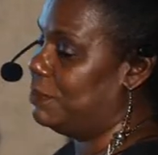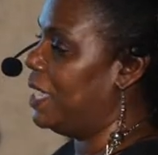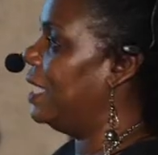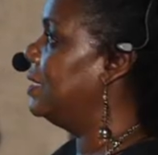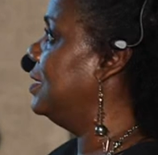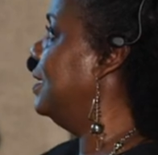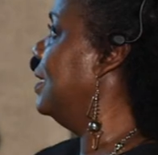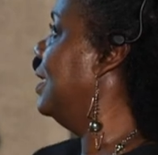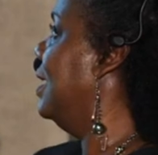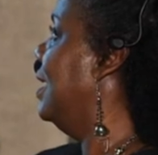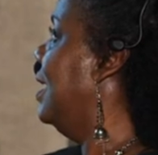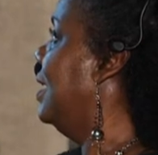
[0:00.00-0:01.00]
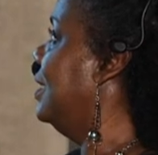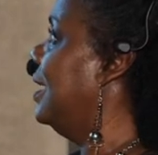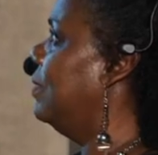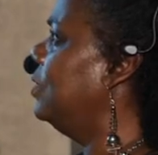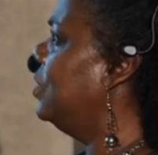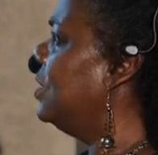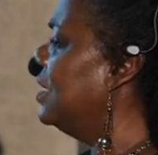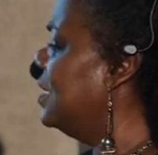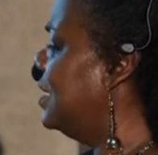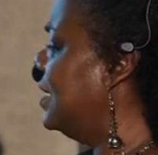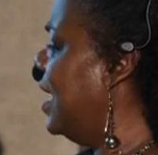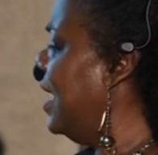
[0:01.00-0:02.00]
passing that I would just get
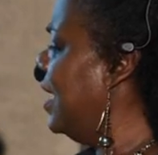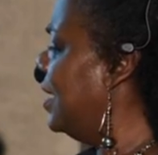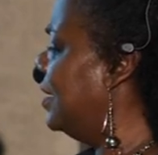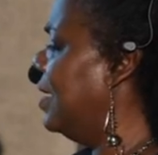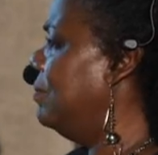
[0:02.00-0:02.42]
sad.